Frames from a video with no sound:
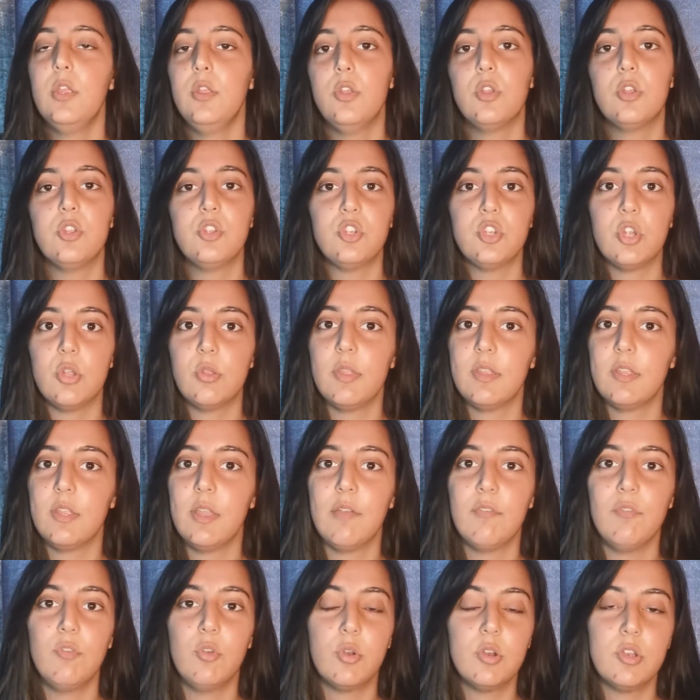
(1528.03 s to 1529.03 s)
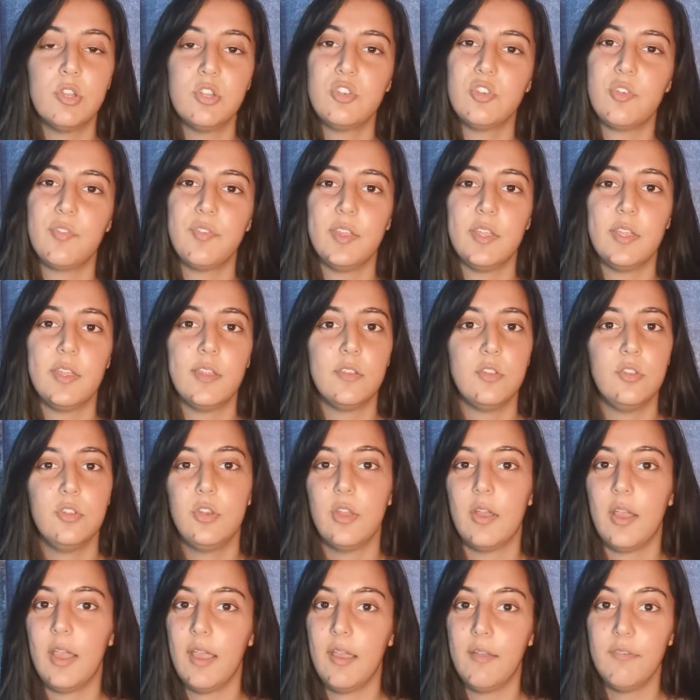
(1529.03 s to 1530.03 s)
you can show that you have knowledge of it.
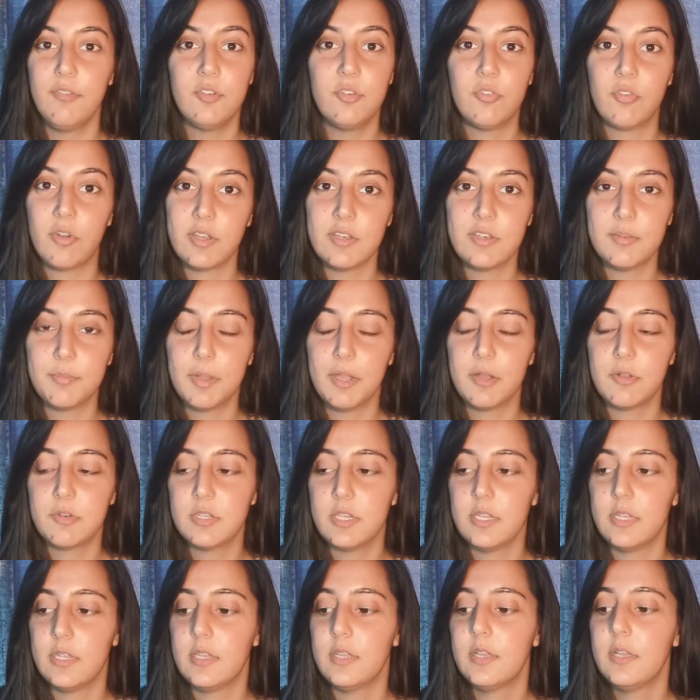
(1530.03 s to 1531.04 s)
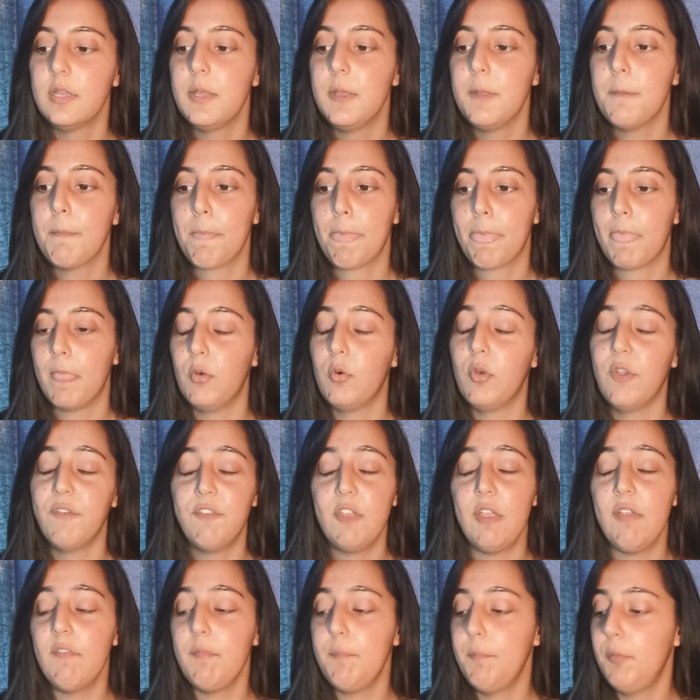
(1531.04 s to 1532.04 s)
You don't have to write about it. Or
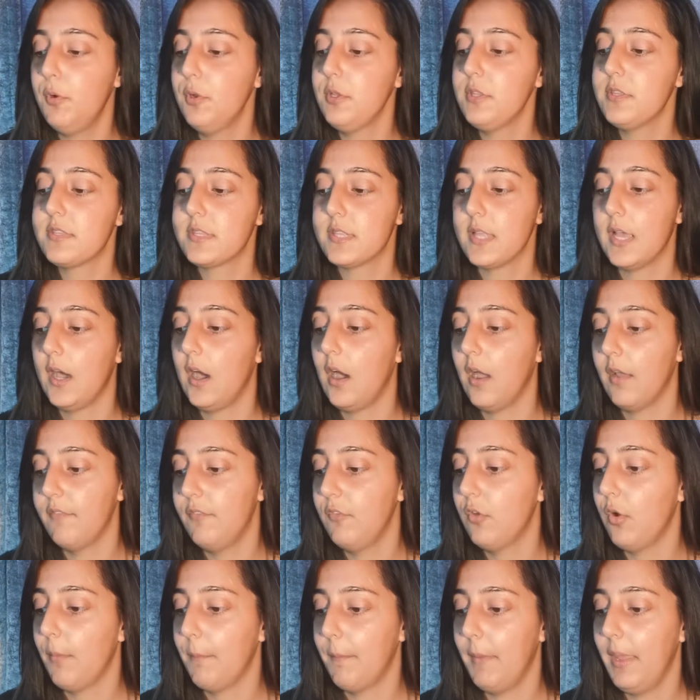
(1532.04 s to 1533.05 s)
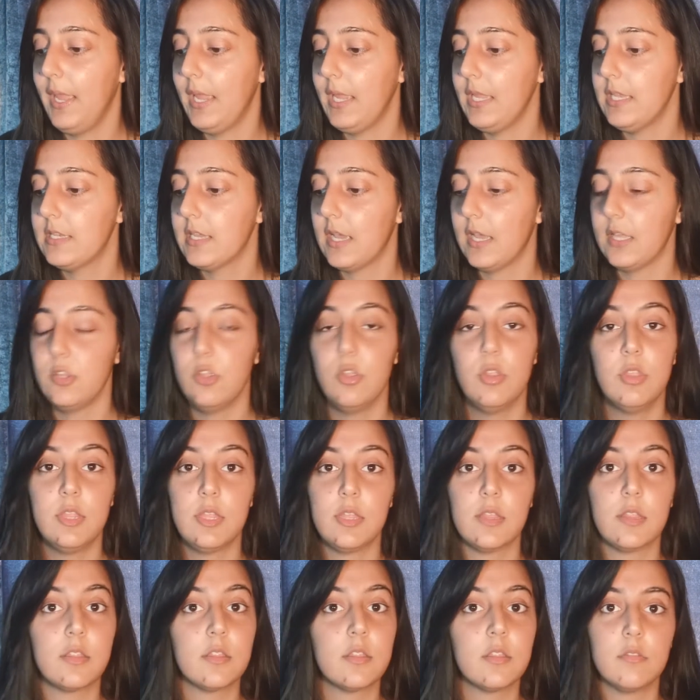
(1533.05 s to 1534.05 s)
if you have points that I've not made and you
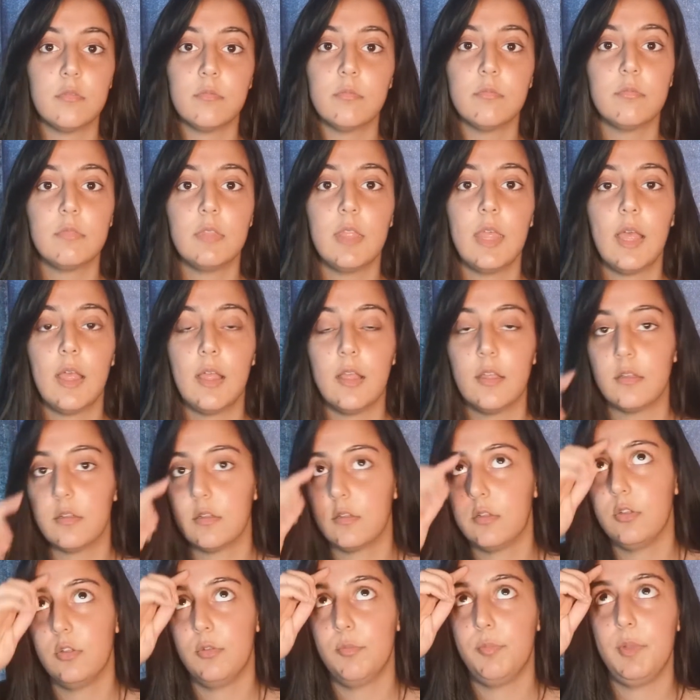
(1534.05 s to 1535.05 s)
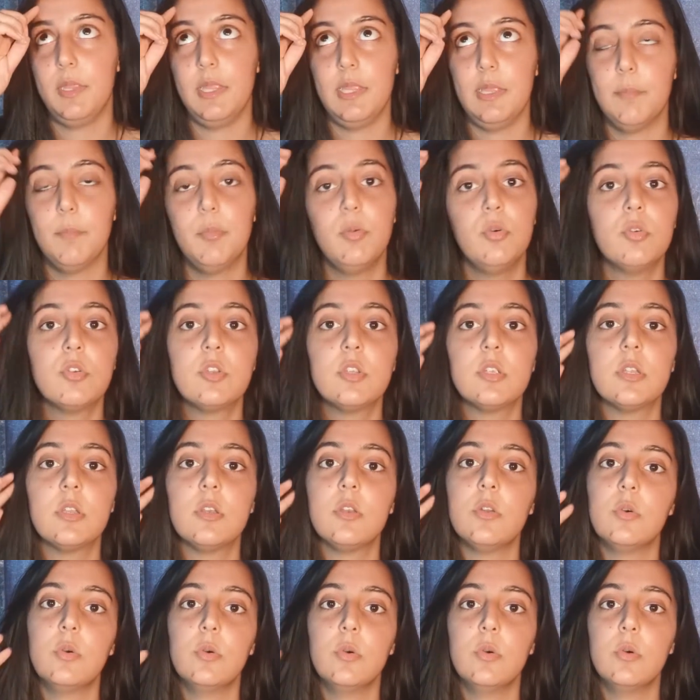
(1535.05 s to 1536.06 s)
think that could be
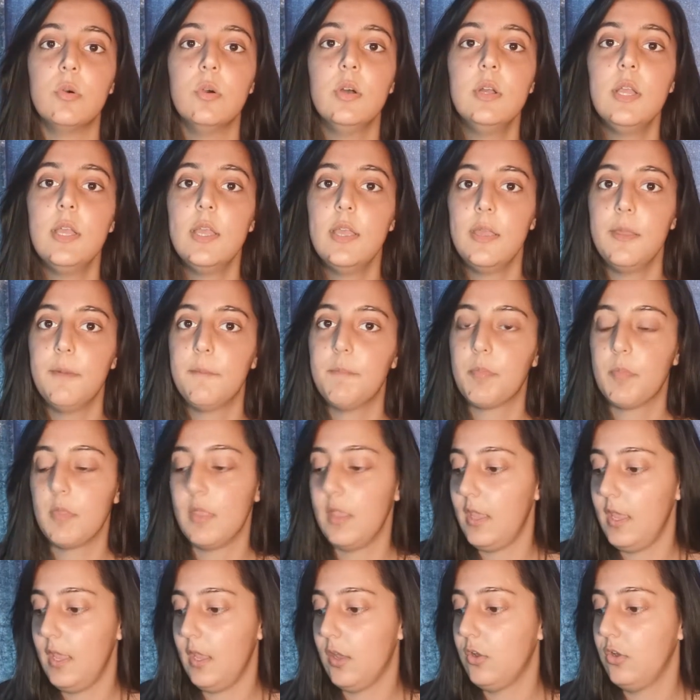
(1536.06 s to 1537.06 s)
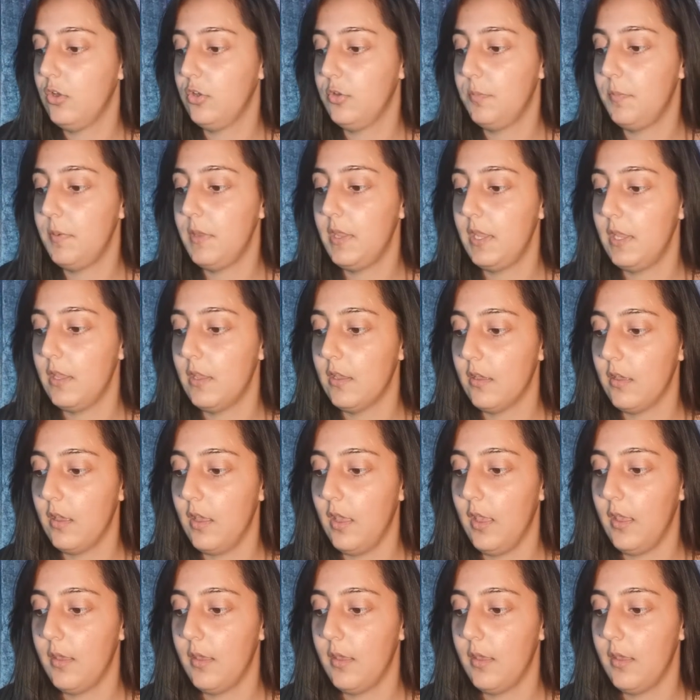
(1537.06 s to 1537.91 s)
important, or it could be